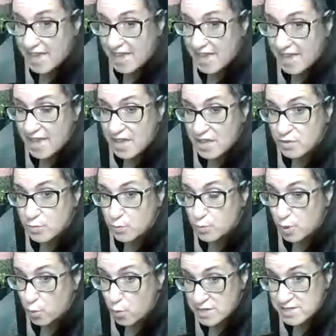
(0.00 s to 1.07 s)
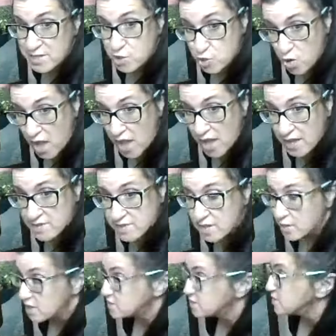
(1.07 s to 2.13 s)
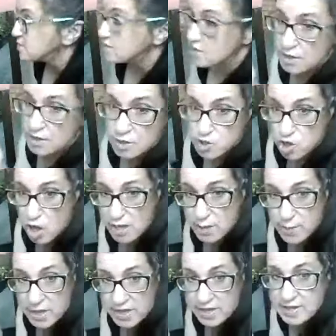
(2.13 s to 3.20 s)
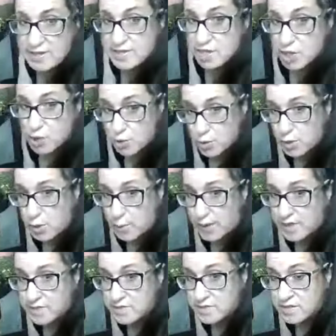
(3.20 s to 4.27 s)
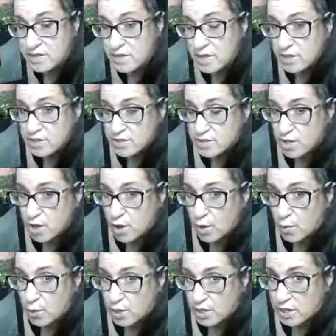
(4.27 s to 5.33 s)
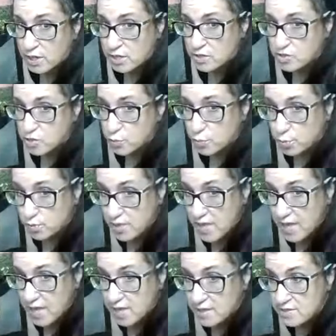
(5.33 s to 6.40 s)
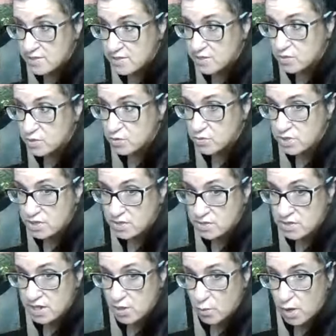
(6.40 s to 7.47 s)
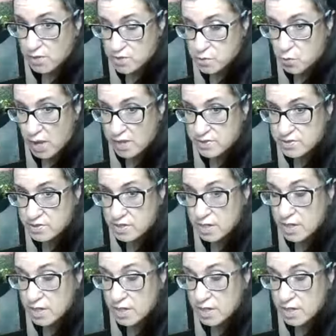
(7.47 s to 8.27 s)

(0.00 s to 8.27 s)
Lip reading: But once it dries, because this is a chalky paint and it's an acrylic base, so to blend, you need to get it while it's wet.